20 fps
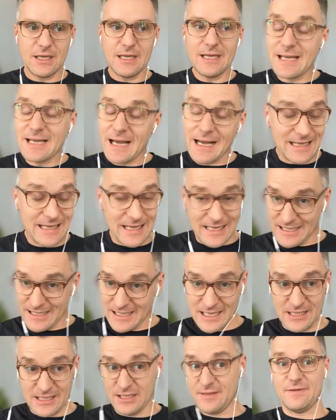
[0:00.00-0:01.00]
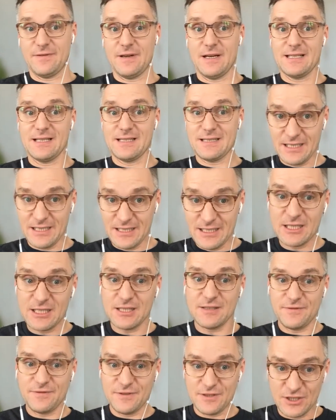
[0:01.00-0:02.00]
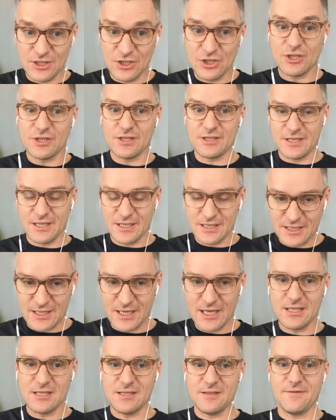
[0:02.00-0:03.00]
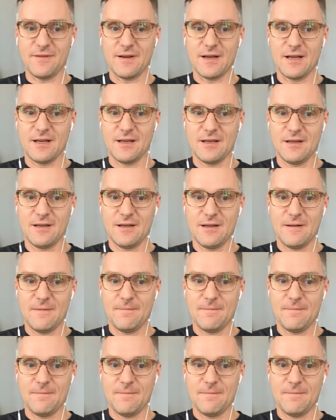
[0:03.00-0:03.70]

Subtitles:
to kick the Russians out of Europe, which is what is happening.